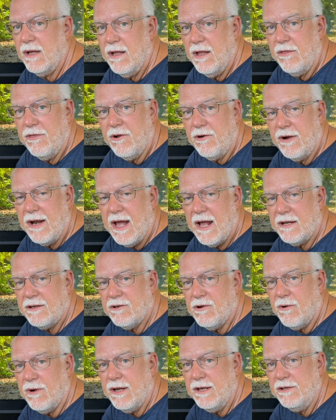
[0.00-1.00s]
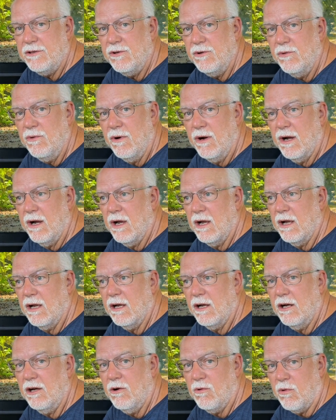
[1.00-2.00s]
they're not going to
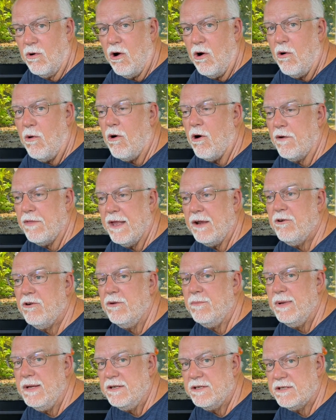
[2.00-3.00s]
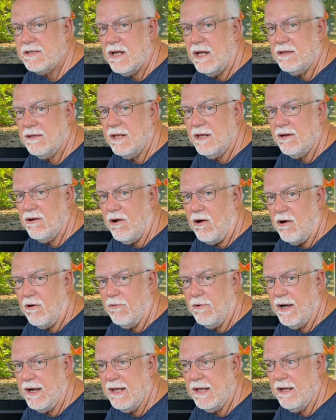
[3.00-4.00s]
grow, or they could be stunted
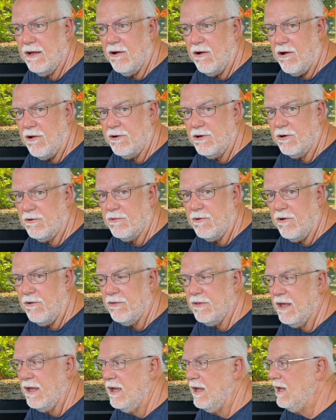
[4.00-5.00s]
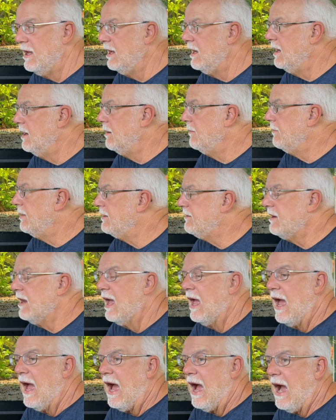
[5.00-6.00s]
already on their growth. But
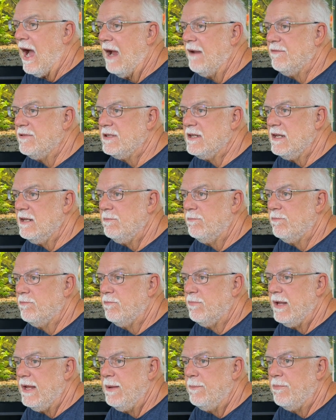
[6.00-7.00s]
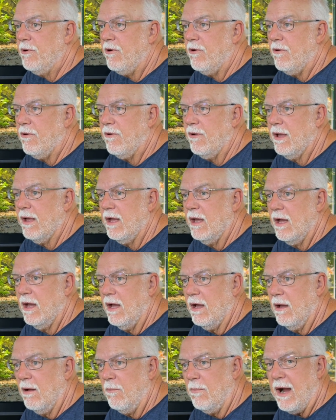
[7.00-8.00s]
I've seen people
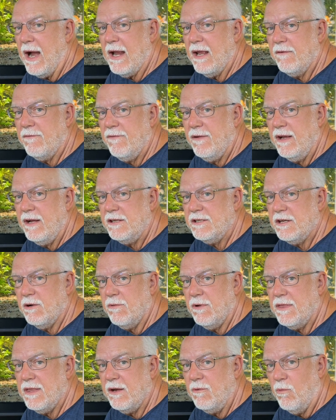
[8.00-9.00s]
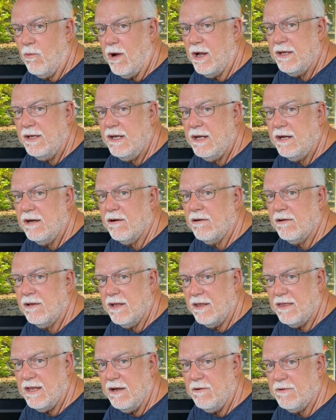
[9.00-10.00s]
buy a fish and within 1 year,
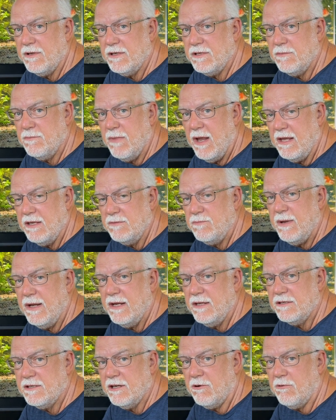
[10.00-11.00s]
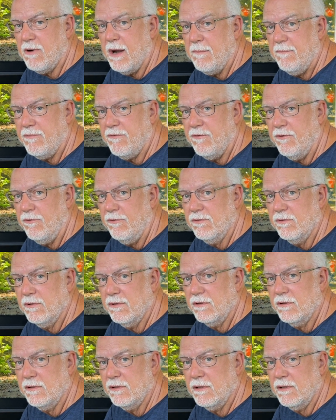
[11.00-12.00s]
the thing was as big as a grapefruit
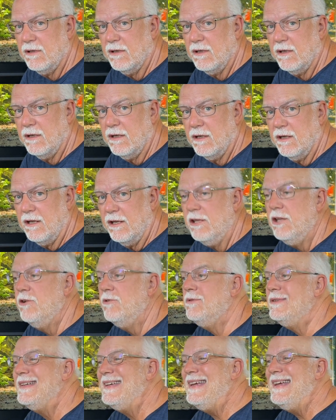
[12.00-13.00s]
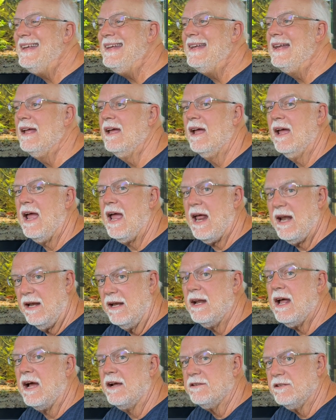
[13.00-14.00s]
using an
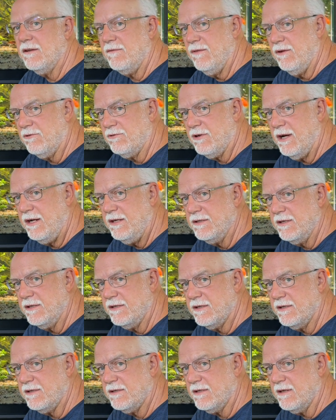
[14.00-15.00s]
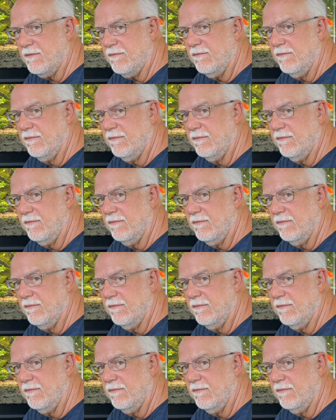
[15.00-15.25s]
anoxic filtration system.